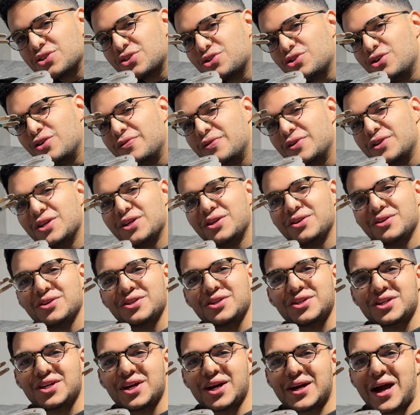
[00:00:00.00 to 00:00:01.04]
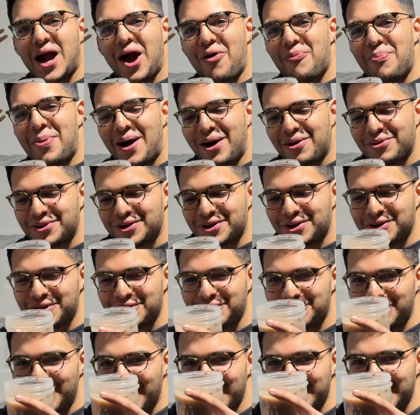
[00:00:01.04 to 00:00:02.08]
covered in cacao powder.
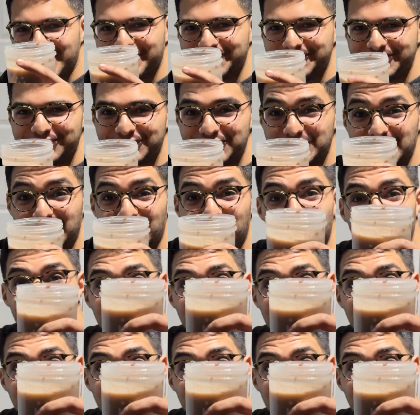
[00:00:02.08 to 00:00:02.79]
Great. So,